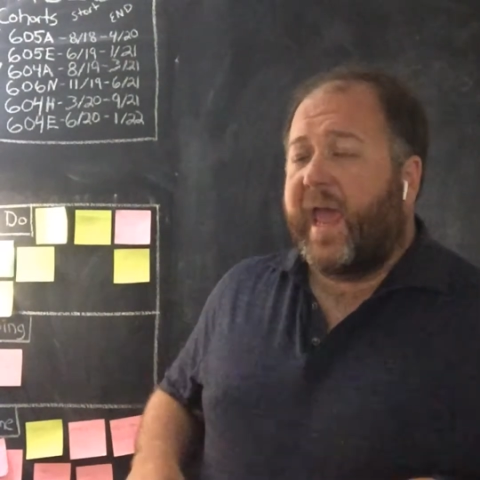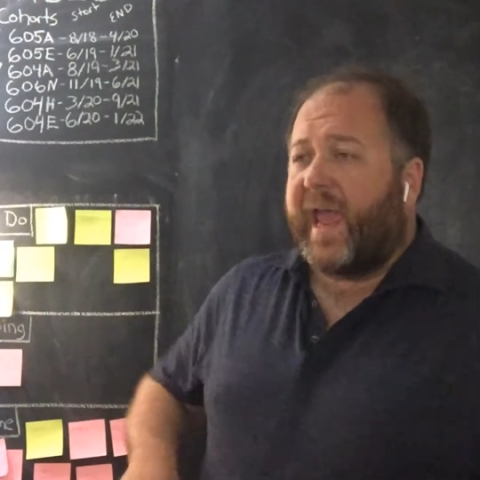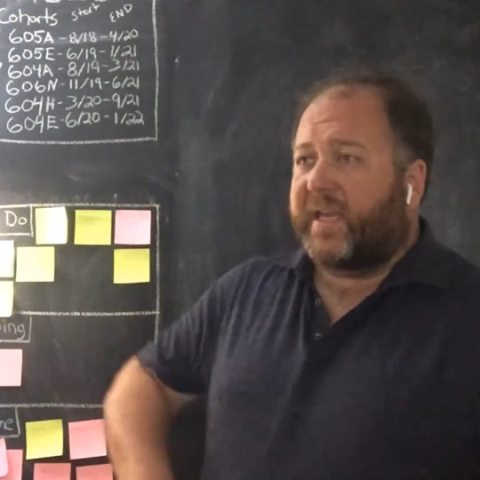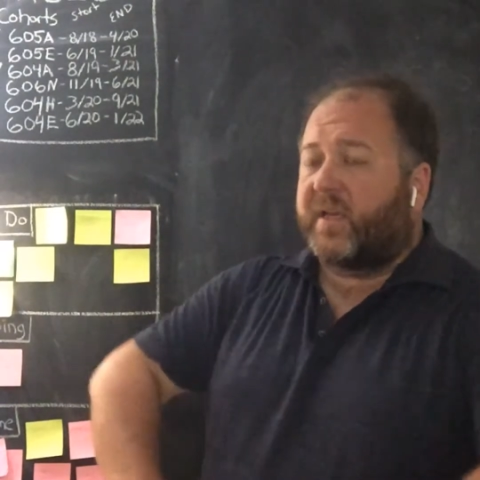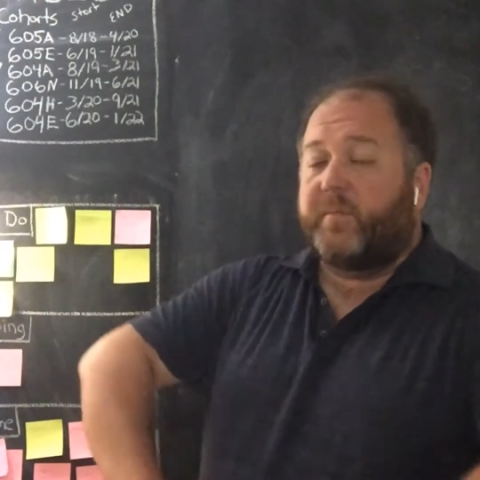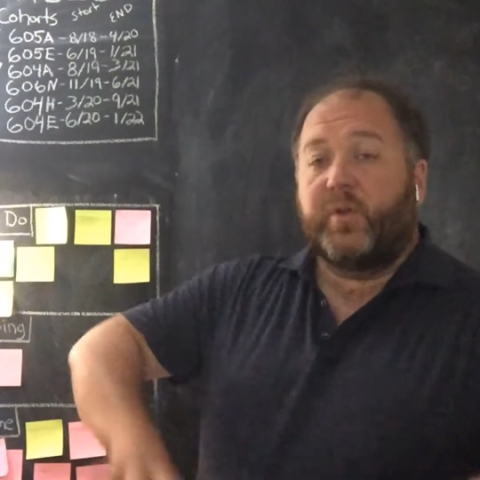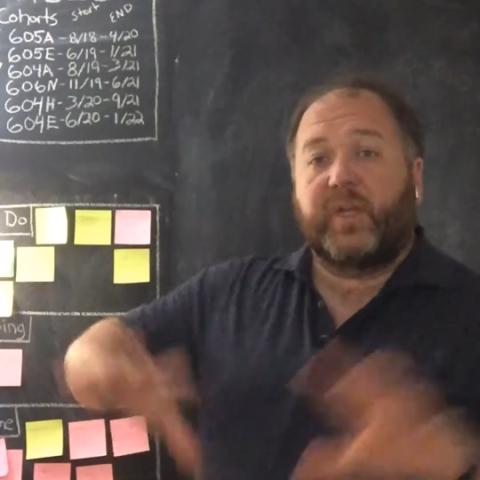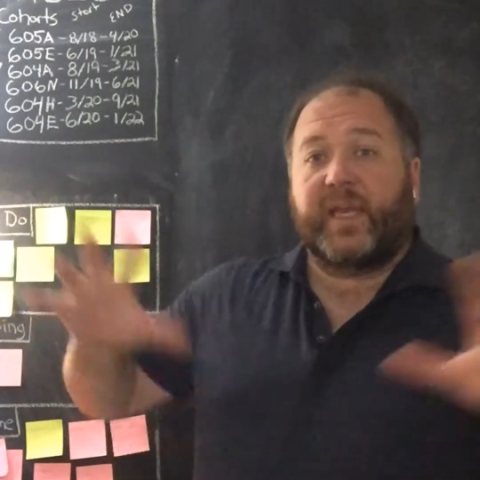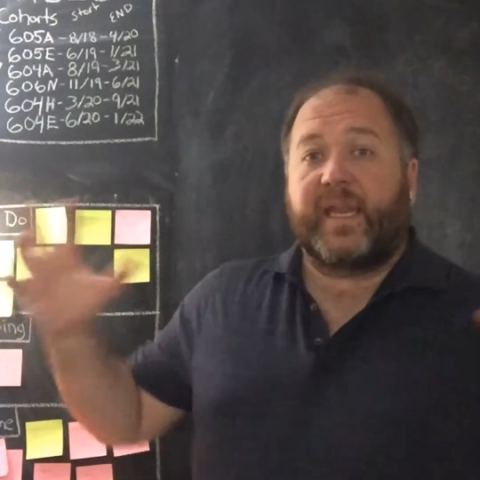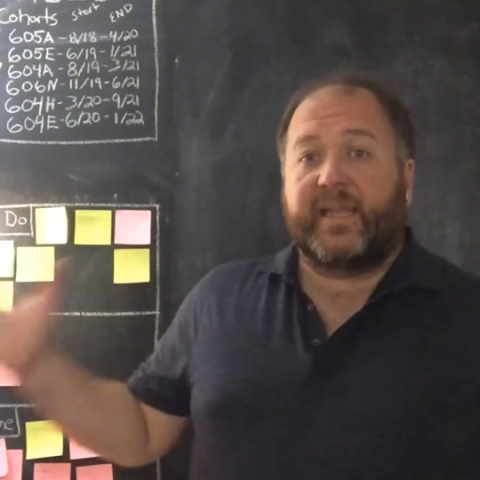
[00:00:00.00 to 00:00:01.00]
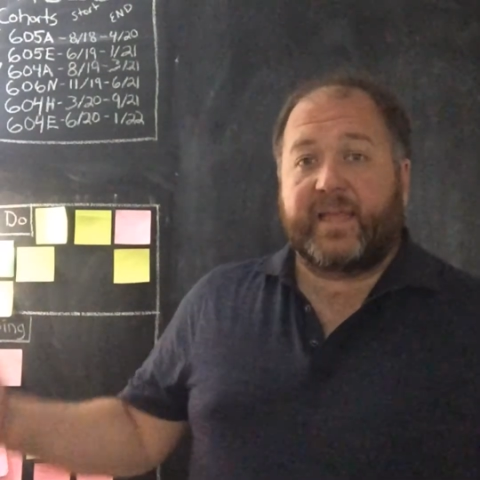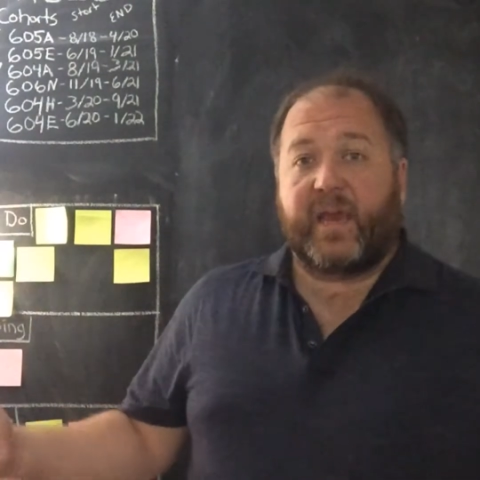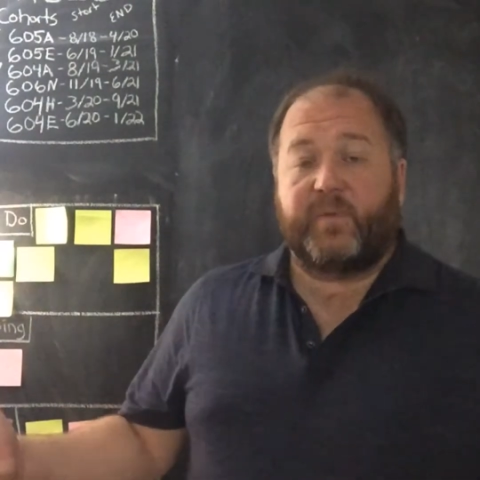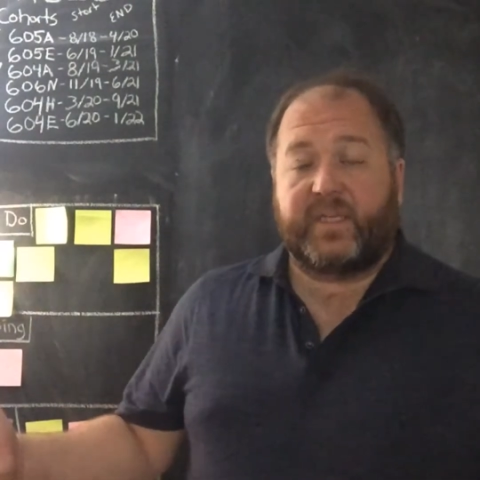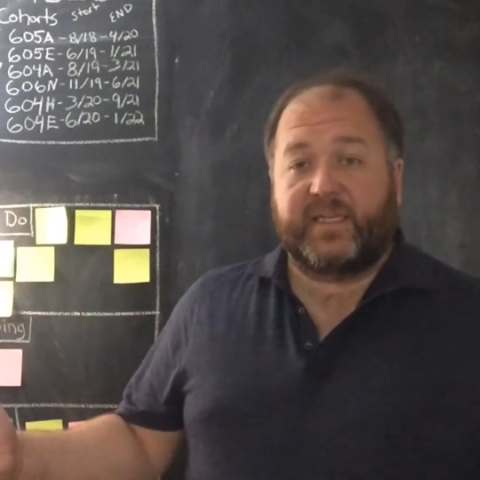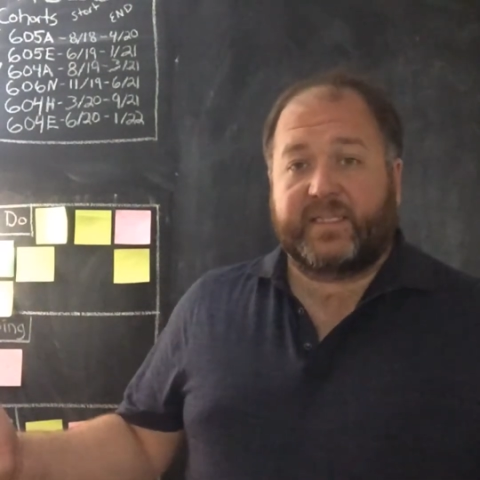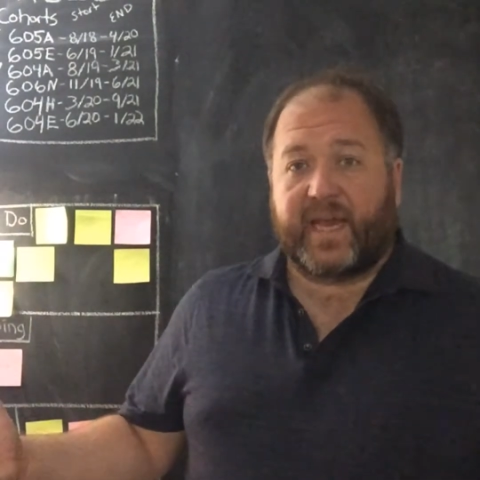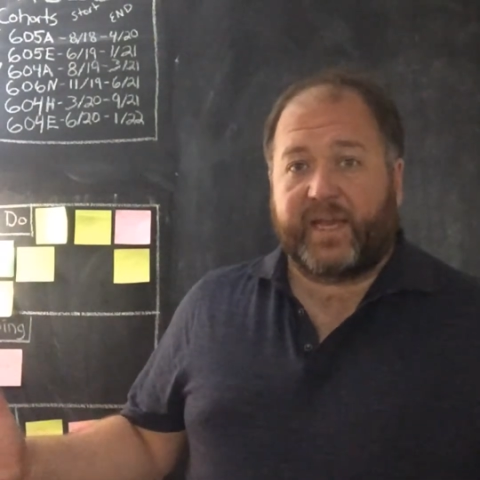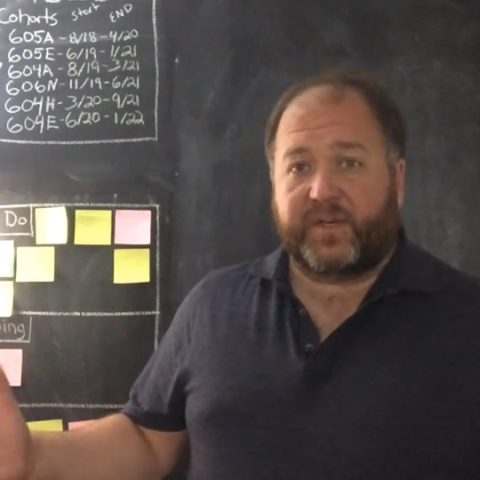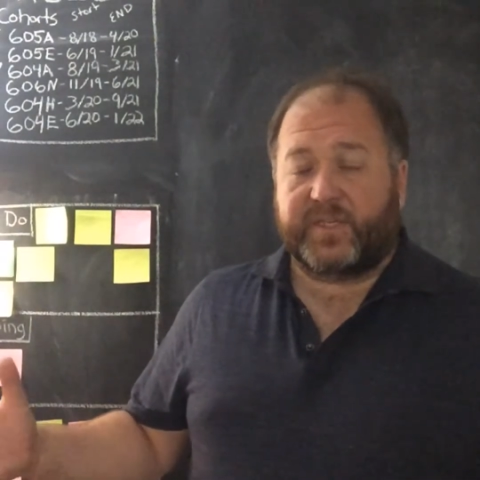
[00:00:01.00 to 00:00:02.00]
and communicating that with the
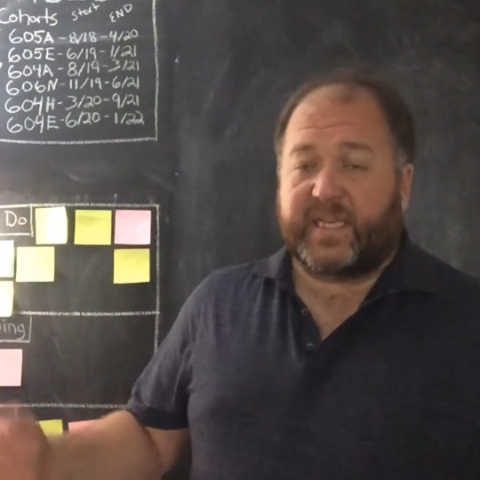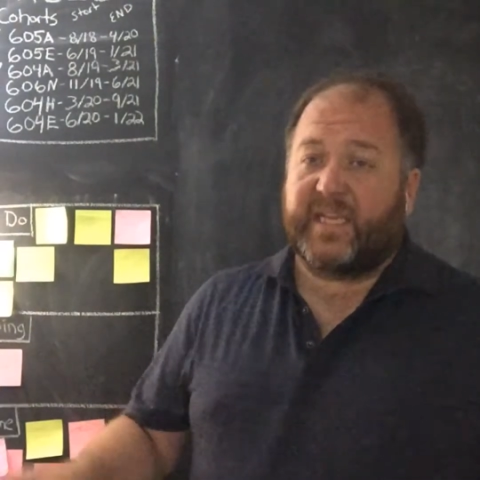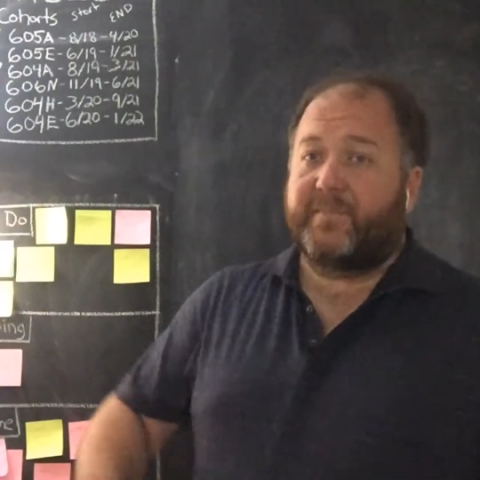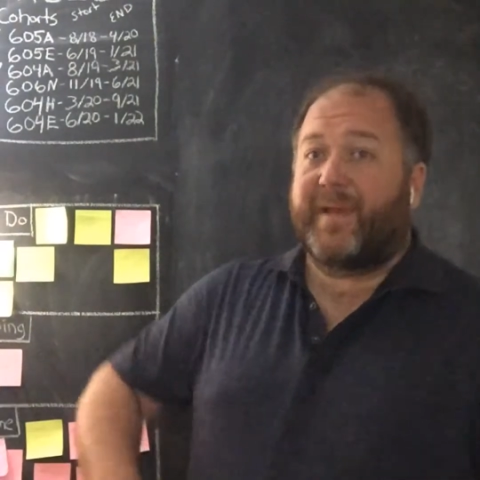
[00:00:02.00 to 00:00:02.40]
entire team